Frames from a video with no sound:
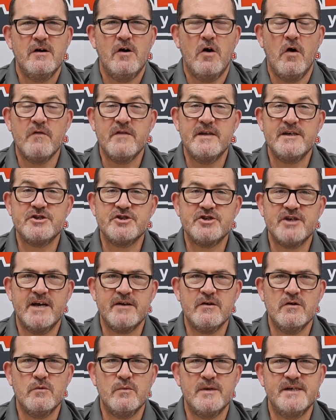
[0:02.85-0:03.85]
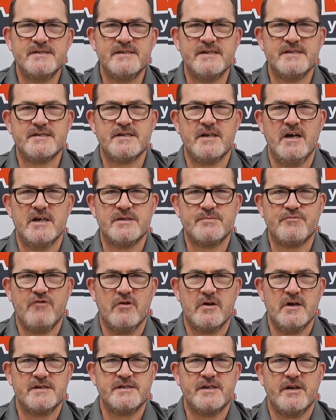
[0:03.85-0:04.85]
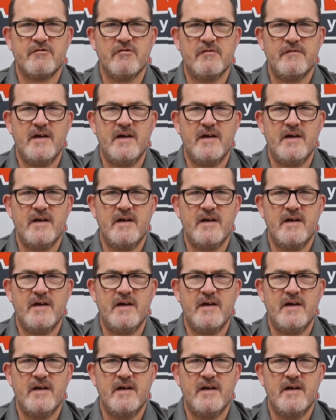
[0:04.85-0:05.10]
On this channel we discuss products that are